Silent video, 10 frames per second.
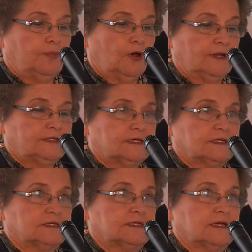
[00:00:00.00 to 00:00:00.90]
But
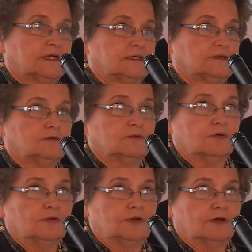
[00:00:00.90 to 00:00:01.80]
politics, as you
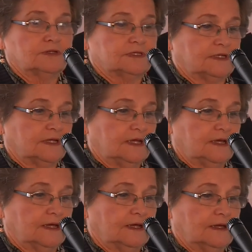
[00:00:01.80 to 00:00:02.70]
all know sitting
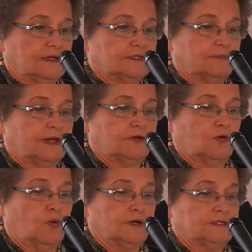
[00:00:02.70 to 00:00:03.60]
here, is
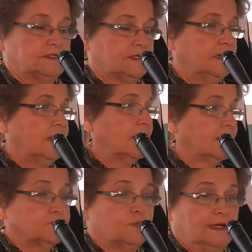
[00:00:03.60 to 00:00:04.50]
about quantity
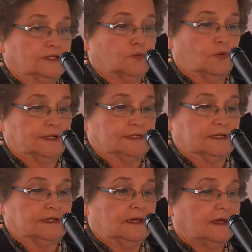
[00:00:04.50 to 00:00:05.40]
as well as
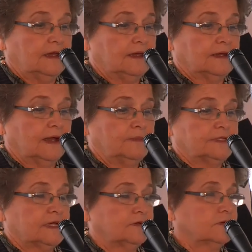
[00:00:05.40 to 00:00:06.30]
quality. It
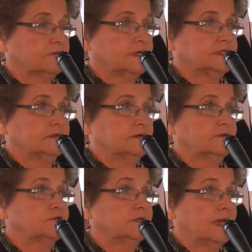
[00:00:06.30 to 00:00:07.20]
comes down
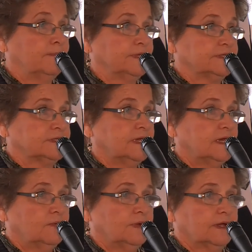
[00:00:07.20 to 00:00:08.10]
to numbers
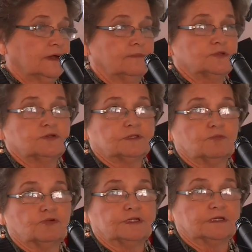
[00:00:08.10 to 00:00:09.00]
when it comes to
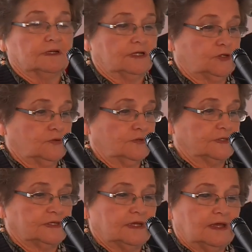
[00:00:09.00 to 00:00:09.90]
some critical
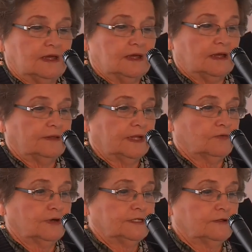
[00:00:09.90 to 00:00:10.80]
issues. And
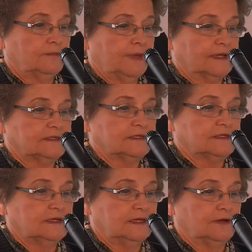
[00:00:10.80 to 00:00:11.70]
that critical mass
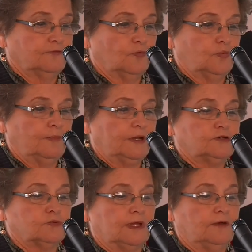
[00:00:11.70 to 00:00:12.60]
is needed for
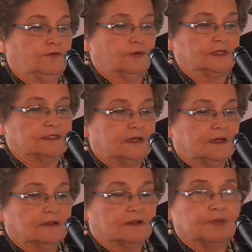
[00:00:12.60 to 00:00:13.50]
women to influence
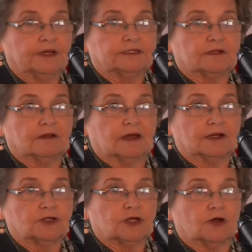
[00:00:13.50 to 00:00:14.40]
the political
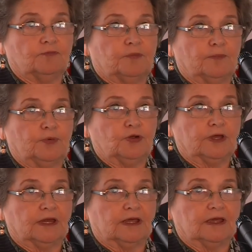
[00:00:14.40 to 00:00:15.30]
culture of Papua
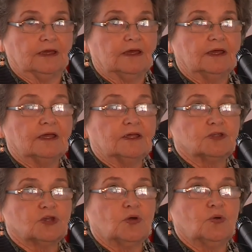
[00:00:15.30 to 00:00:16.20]
New Guinea.
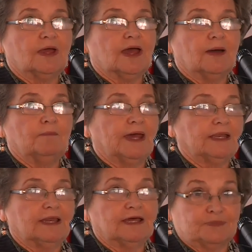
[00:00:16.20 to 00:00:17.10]
So a
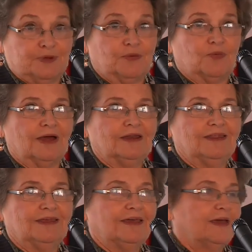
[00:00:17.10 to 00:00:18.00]
battle has been
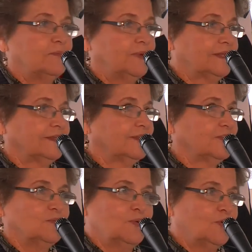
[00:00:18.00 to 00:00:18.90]
won, but
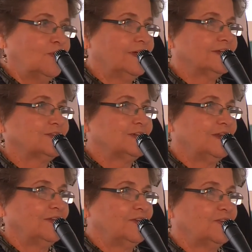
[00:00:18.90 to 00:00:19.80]
the war is
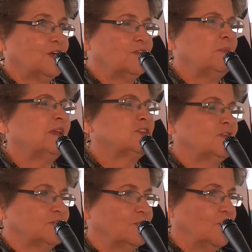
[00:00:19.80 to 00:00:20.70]
still not over. But
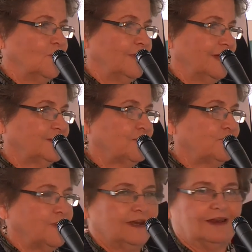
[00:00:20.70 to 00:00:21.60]
it's not a war. It's a
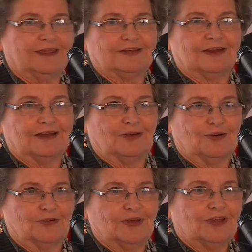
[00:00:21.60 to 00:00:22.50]
friendly
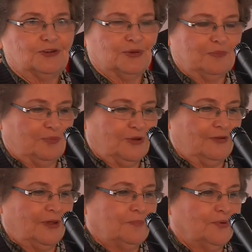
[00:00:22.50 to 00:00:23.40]
dialogue to
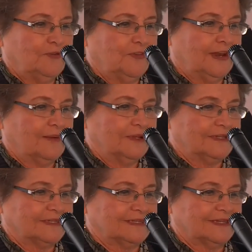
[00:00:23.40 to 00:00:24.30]
improve the
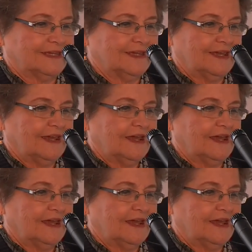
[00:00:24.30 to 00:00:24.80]
numbers.